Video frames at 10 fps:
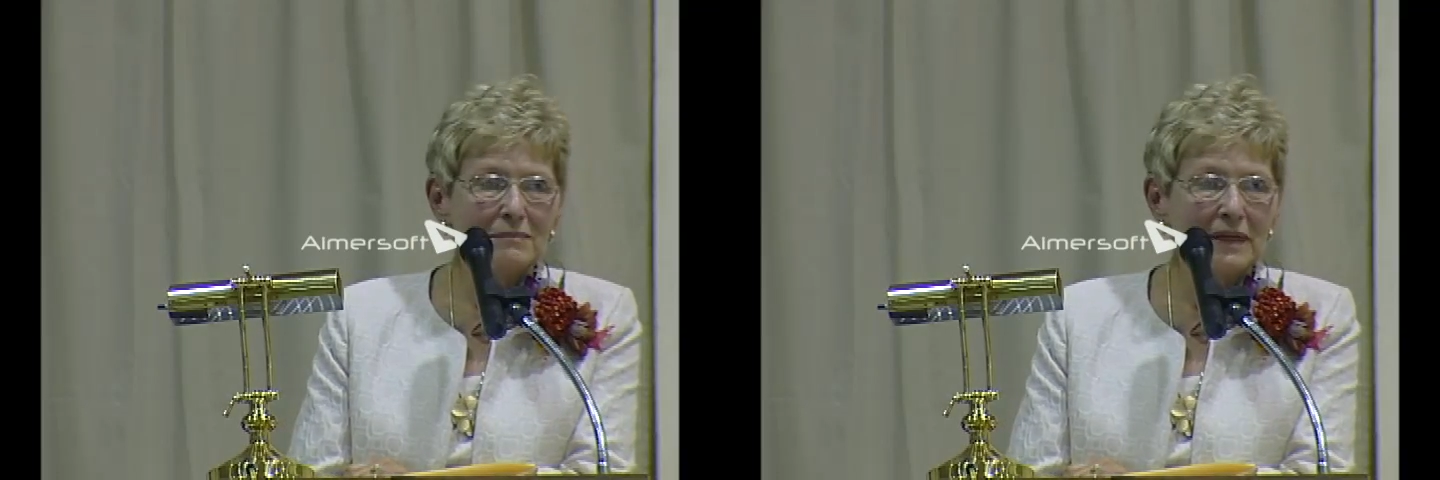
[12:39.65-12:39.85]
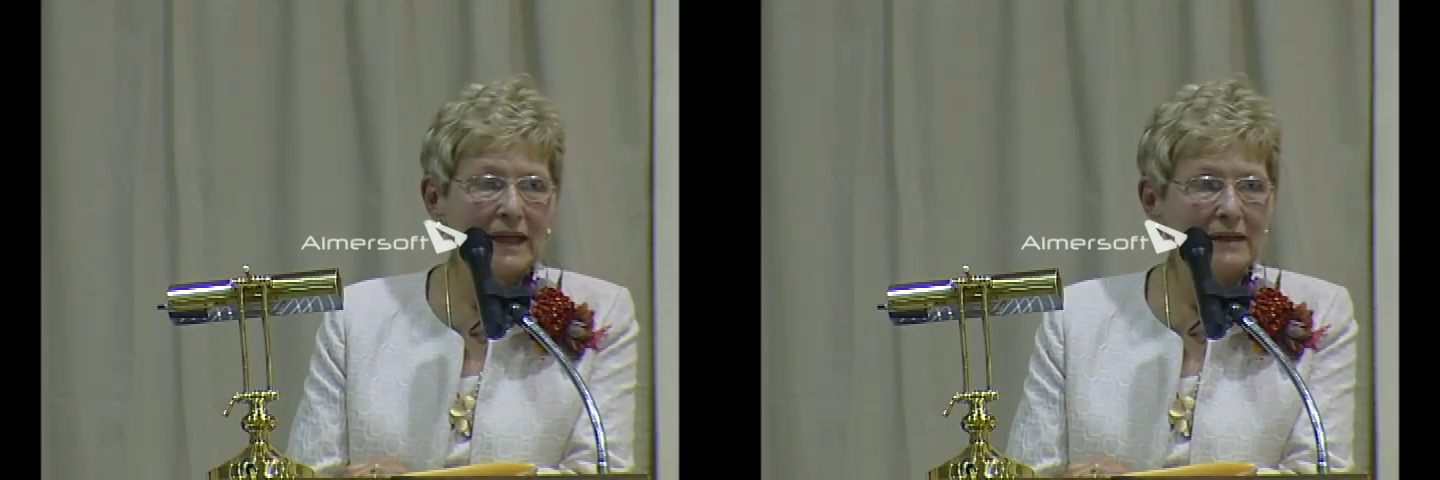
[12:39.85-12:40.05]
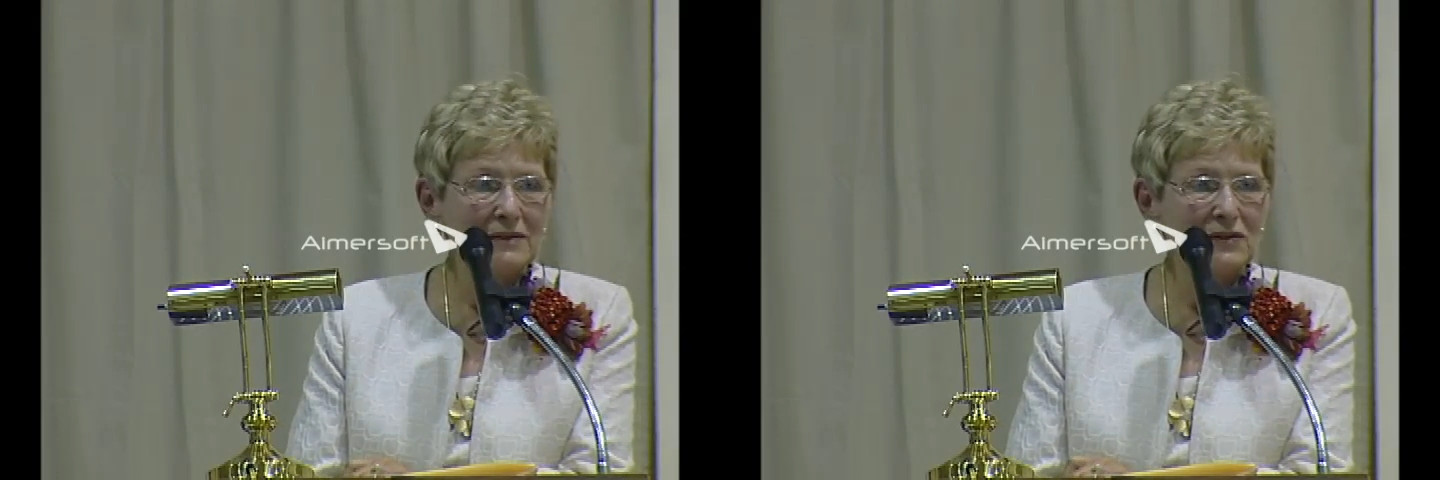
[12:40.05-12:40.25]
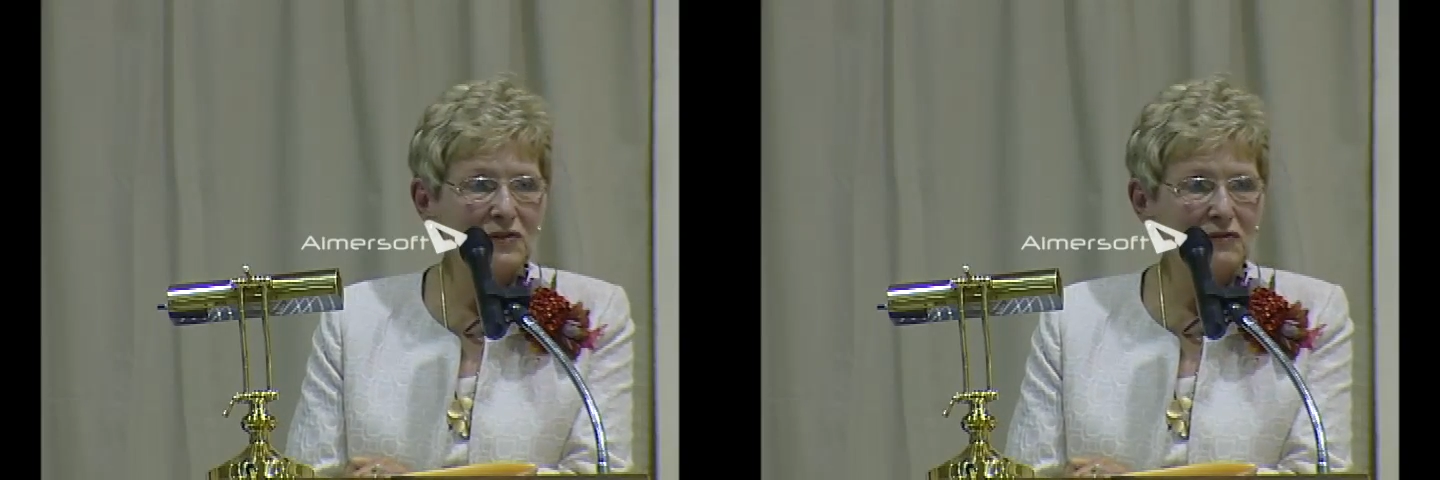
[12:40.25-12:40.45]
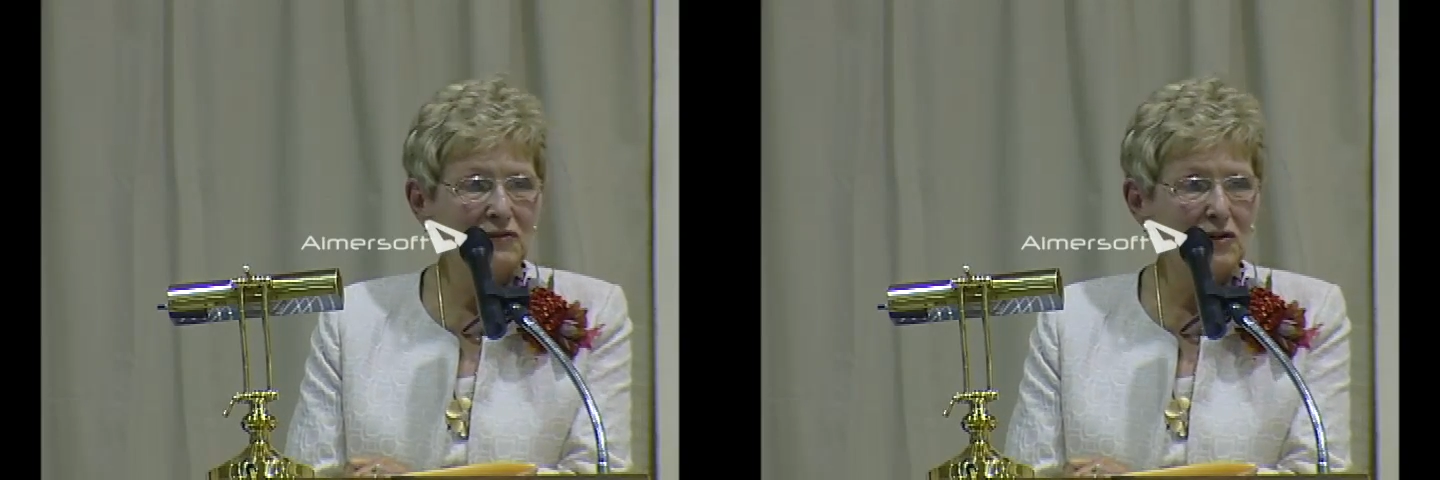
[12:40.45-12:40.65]

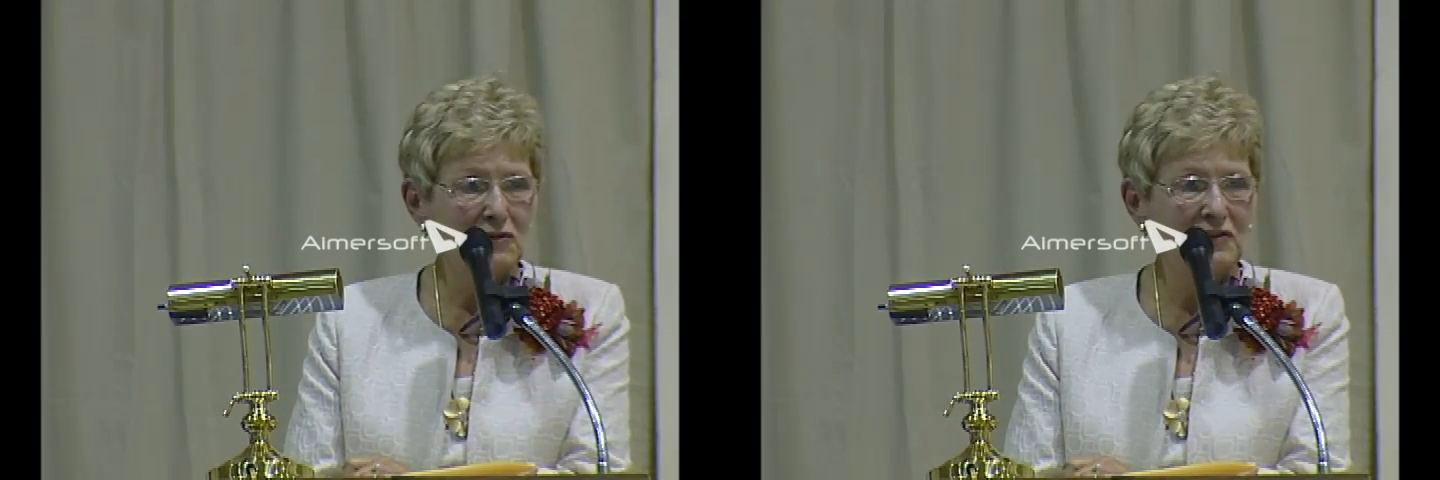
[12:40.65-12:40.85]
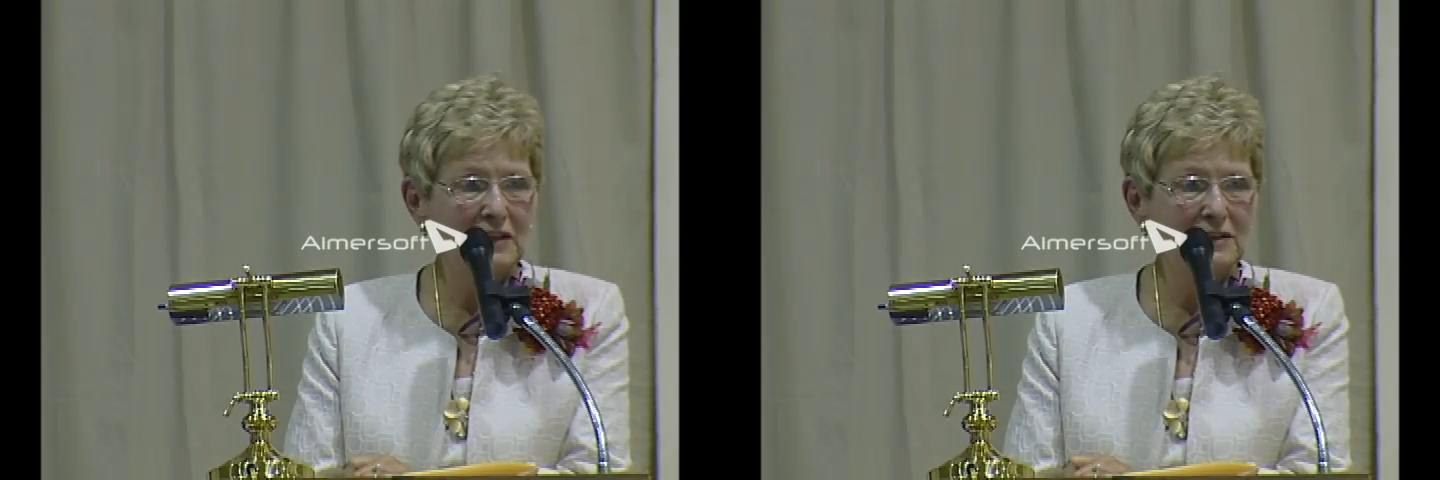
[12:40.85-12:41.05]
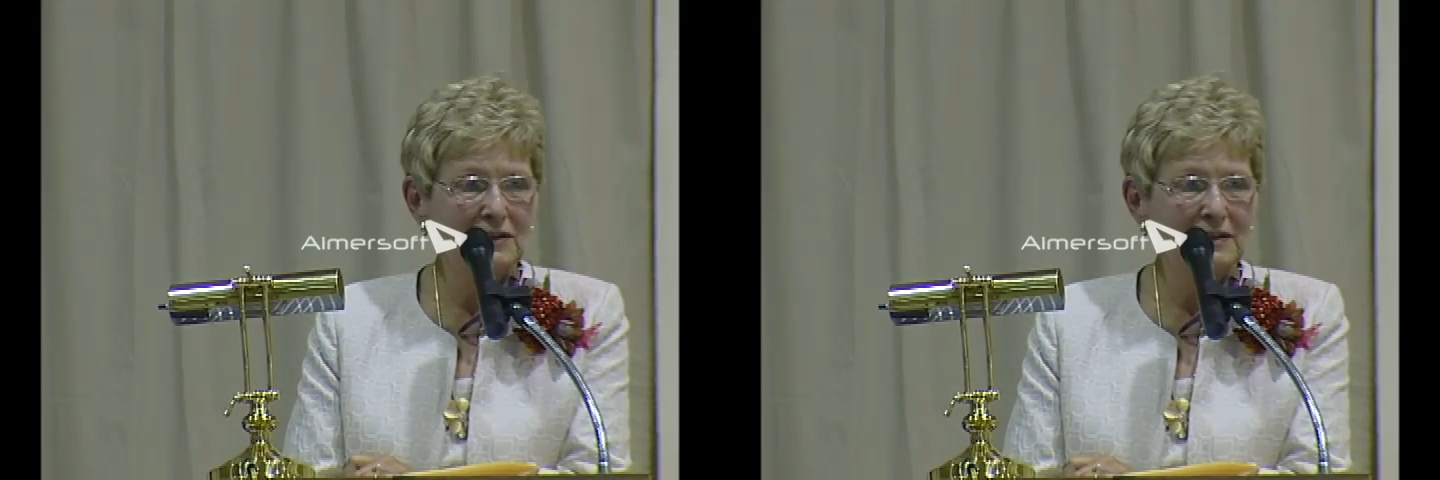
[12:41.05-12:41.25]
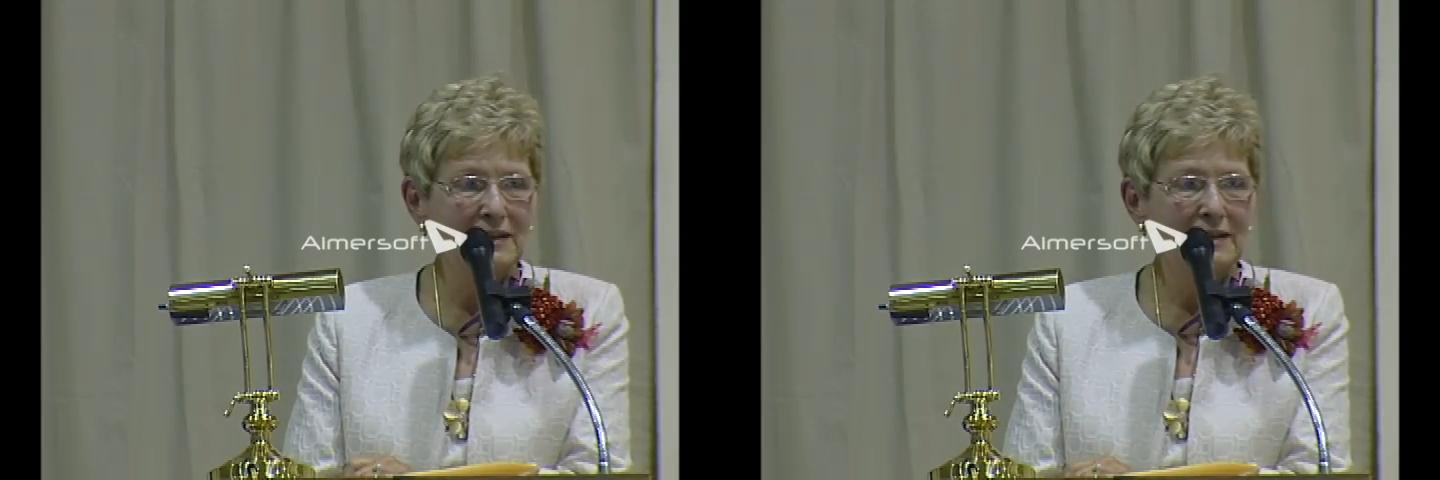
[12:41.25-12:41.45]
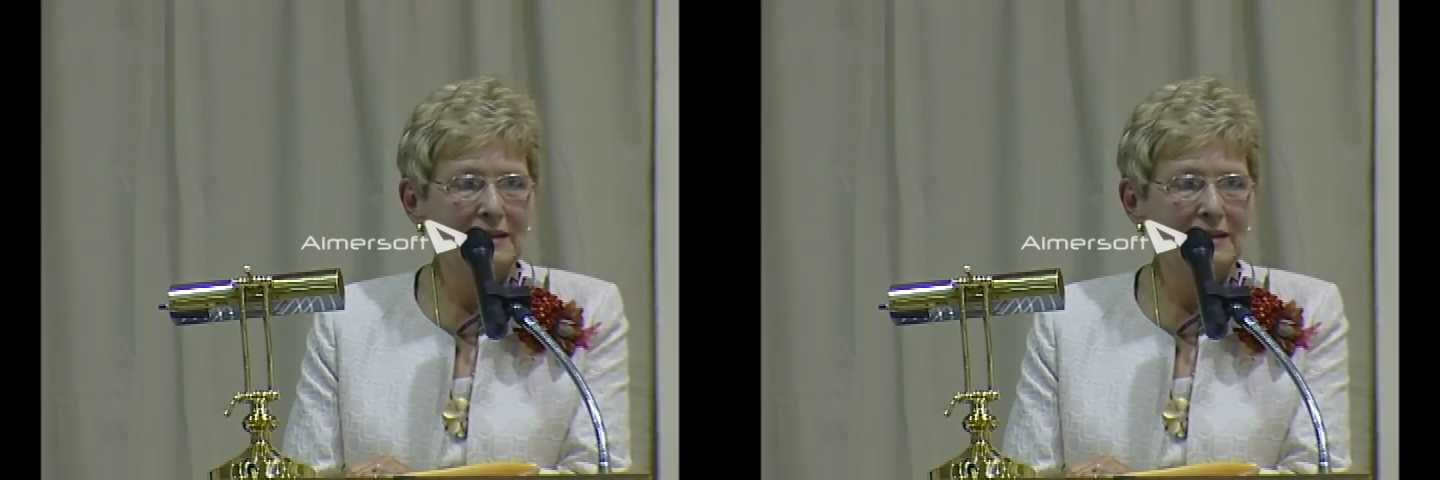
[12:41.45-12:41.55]
Monaca's Fall Fest,